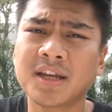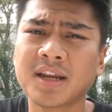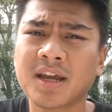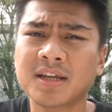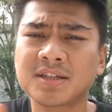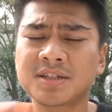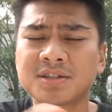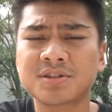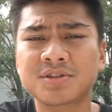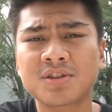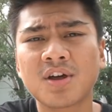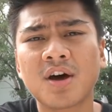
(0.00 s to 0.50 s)
and I
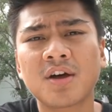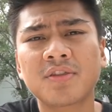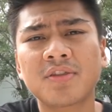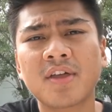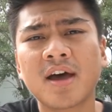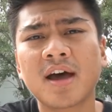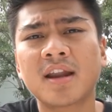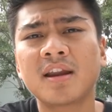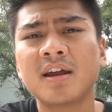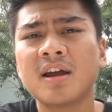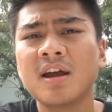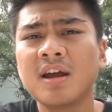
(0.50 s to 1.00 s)
just thought
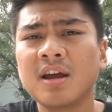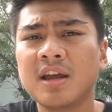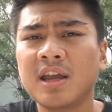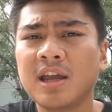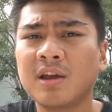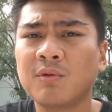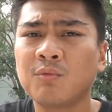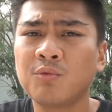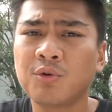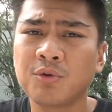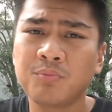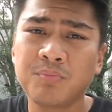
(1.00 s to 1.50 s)
that
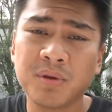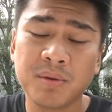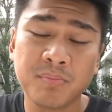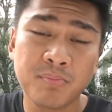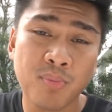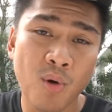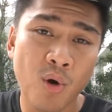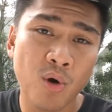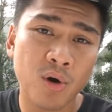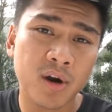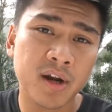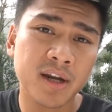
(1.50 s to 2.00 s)
it would be
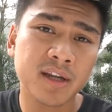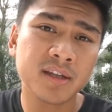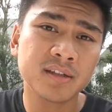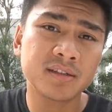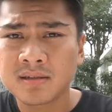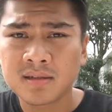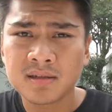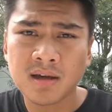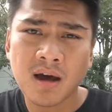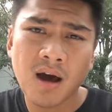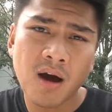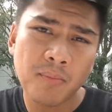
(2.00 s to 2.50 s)
boring
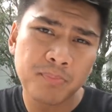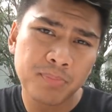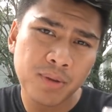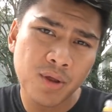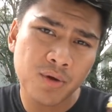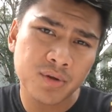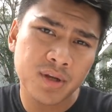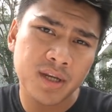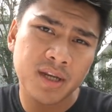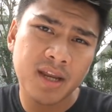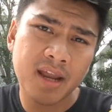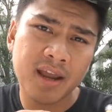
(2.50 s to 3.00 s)
to
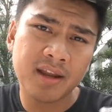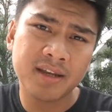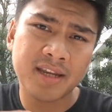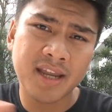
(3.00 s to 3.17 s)
upload it